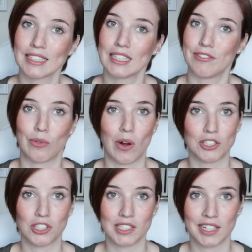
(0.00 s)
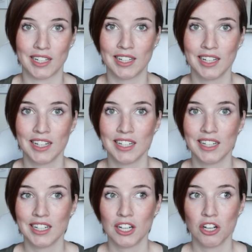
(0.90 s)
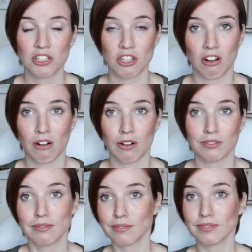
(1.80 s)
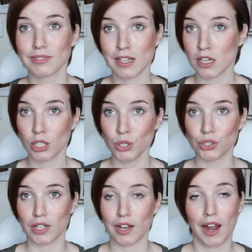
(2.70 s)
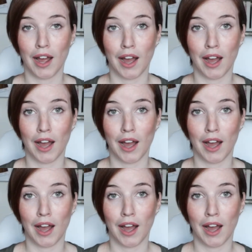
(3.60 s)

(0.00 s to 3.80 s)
to live in Washington. So in conclusion,